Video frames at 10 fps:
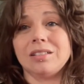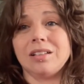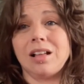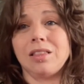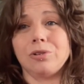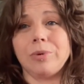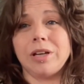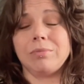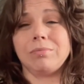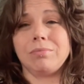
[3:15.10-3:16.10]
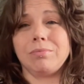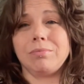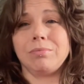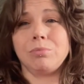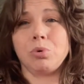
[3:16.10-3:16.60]
a little bit
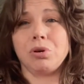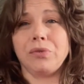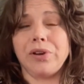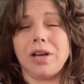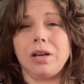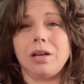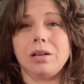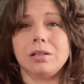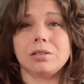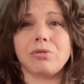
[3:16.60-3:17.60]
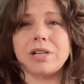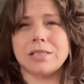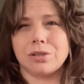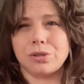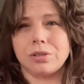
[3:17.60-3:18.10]
more of a
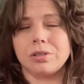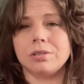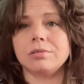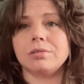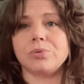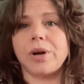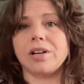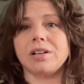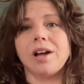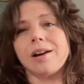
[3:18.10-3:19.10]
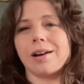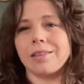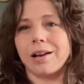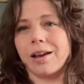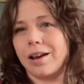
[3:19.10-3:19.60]
transition sweater. Not
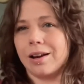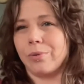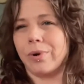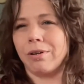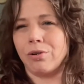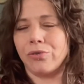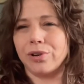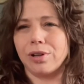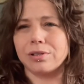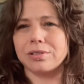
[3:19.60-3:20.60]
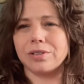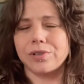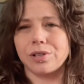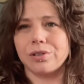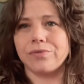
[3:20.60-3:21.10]
that I can't wear it over a long sleeve
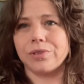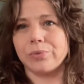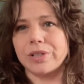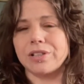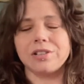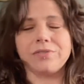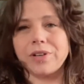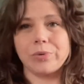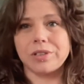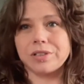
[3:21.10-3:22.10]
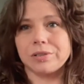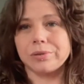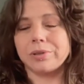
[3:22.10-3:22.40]
shirt for the winter if I want to.